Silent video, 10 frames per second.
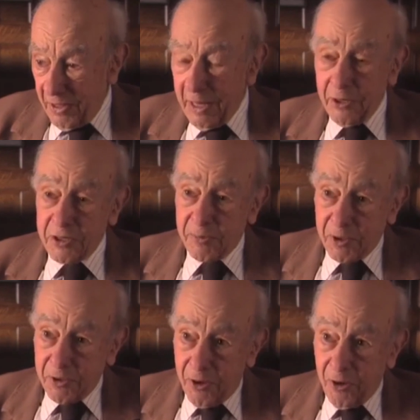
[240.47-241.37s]

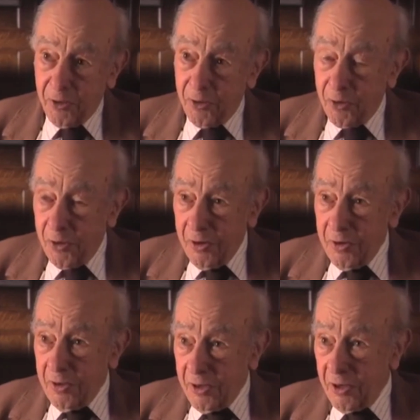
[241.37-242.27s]
algebra. Although
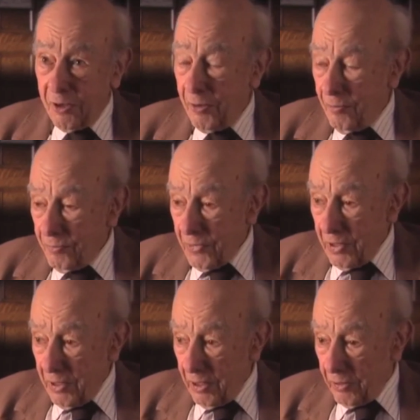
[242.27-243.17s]

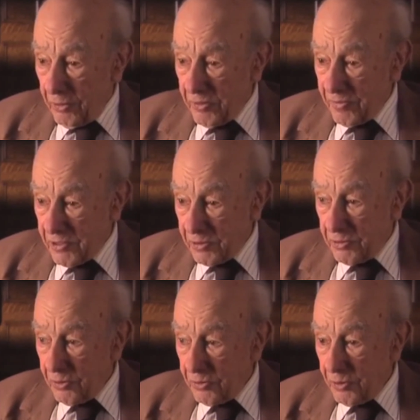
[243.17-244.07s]
those of us
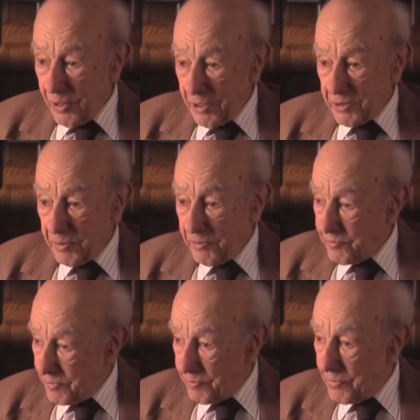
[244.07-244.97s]
who know algebra
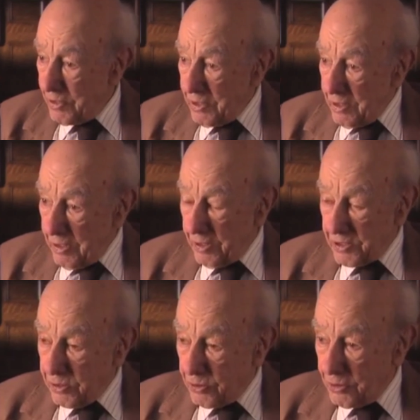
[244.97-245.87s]
from
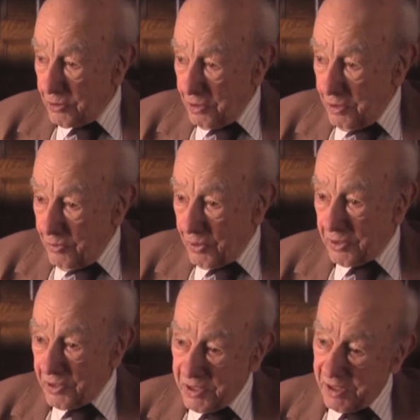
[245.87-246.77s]
school
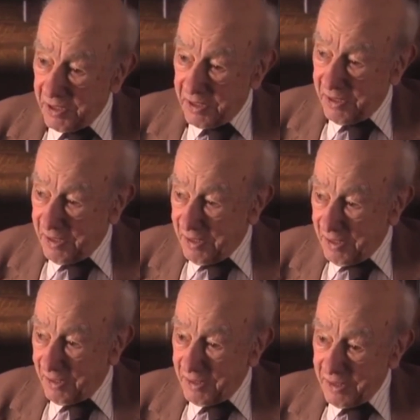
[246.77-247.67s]
wouldn't see
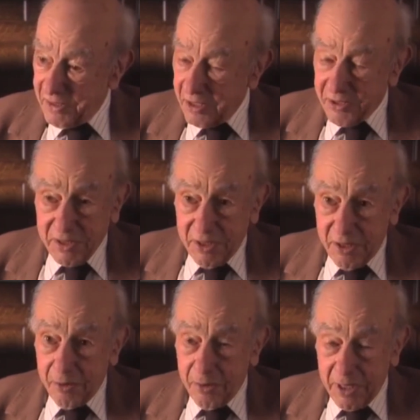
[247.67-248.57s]
any such
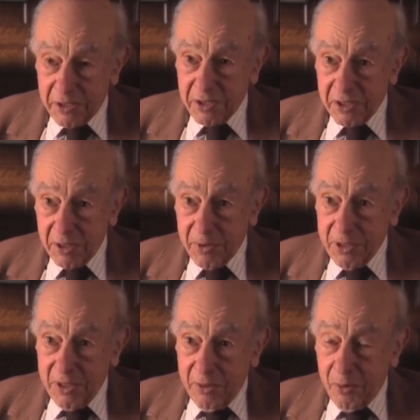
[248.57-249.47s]
relationship.
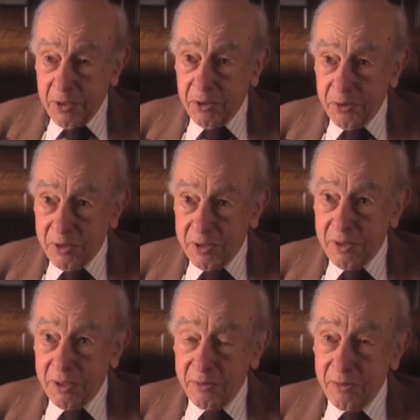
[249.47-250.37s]
When
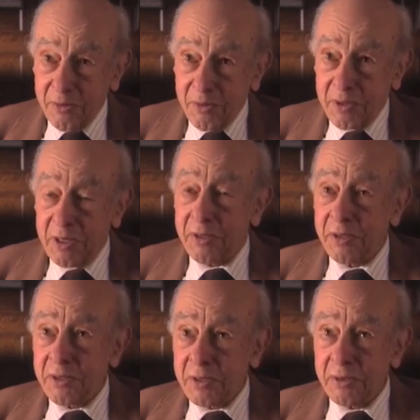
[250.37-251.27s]
you
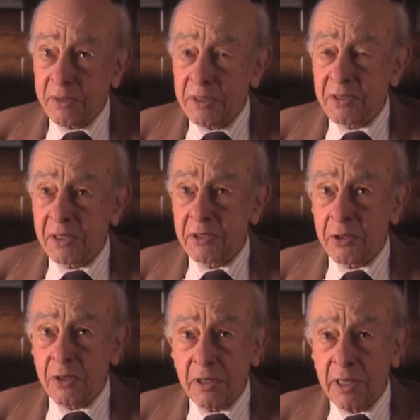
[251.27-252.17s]
get these things
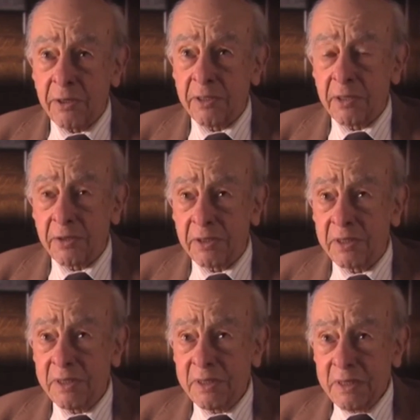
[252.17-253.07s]
all ironed out
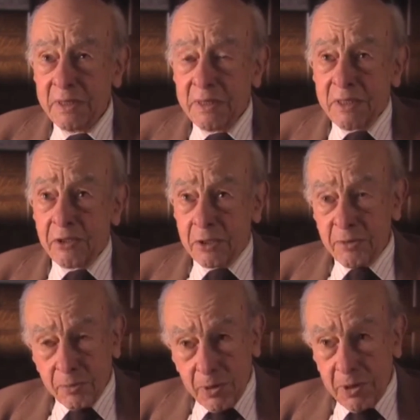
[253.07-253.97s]
in
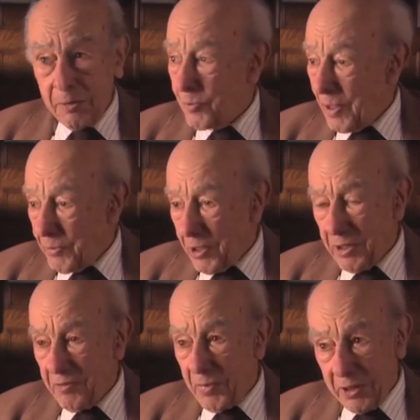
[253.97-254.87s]
terms, well,
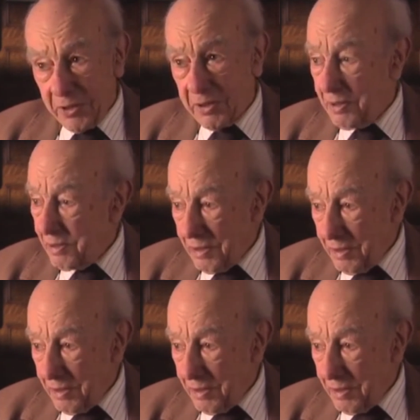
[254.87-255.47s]
primarily of modern